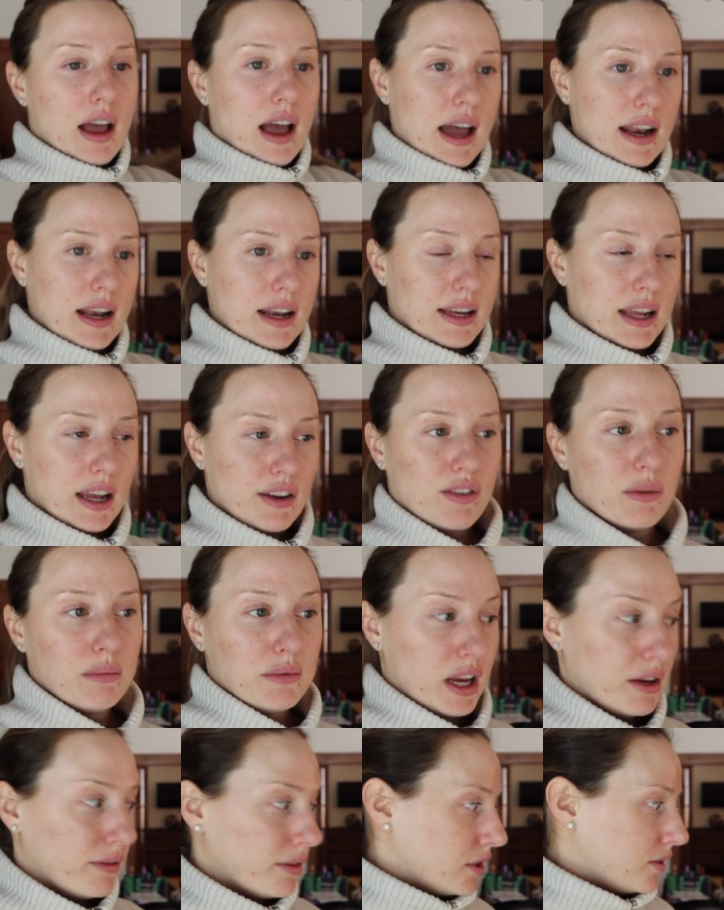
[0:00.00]
I need to get from
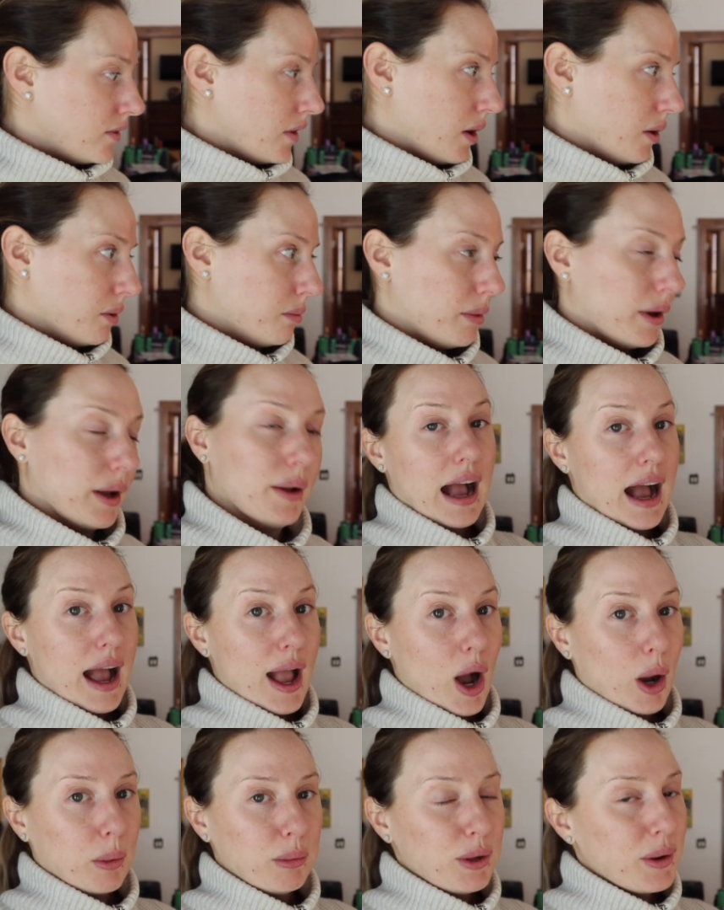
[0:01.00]
David's phone, but I
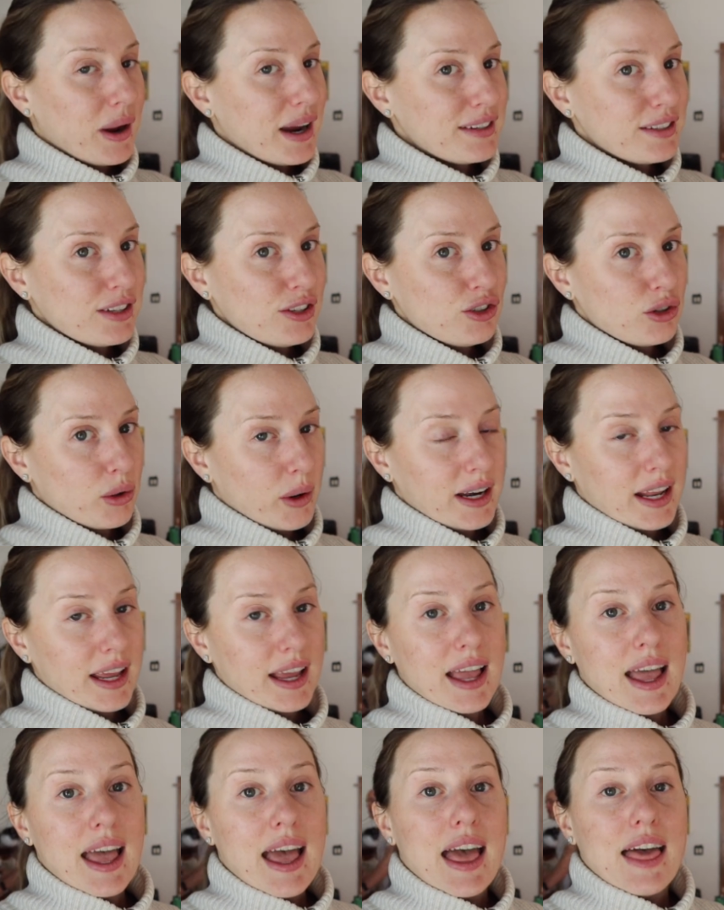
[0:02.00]
hope you guys enjoyed
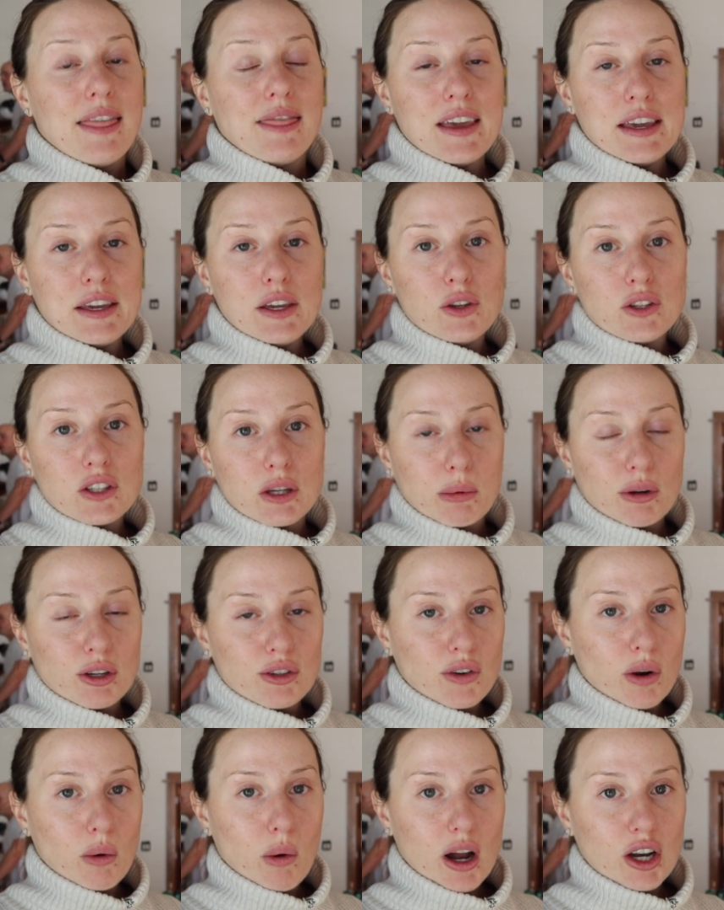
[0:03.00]
it. Thank you so much
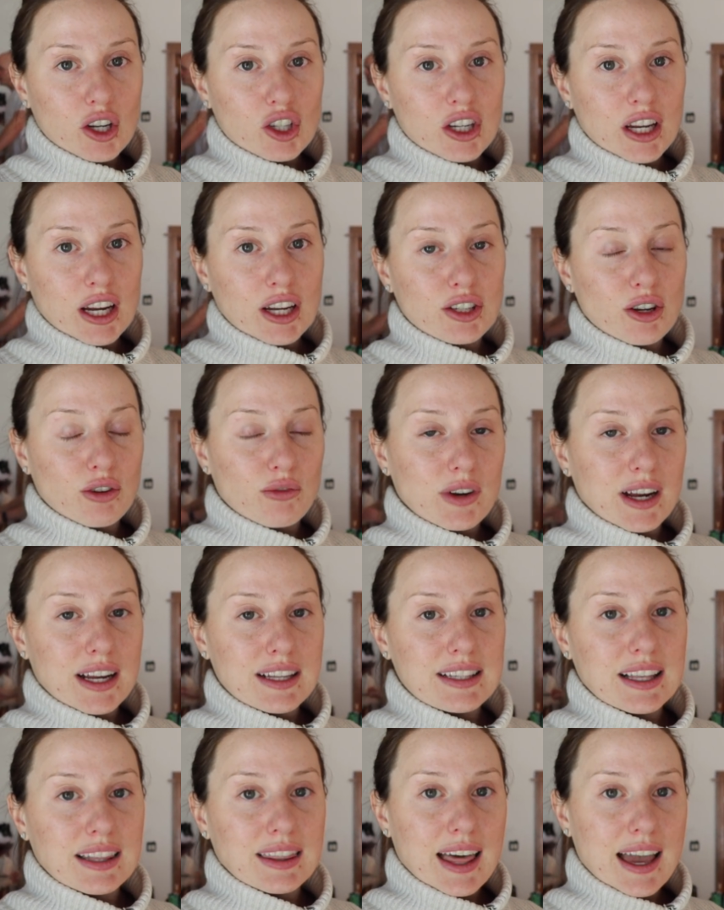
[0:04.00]
for watching. Don't
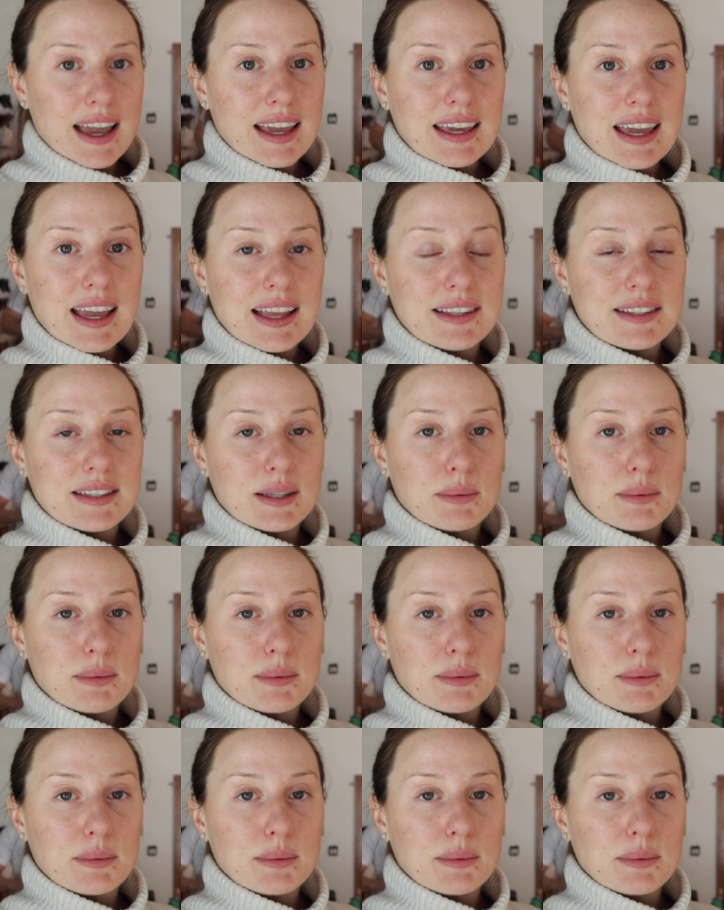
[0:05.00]
forget to like and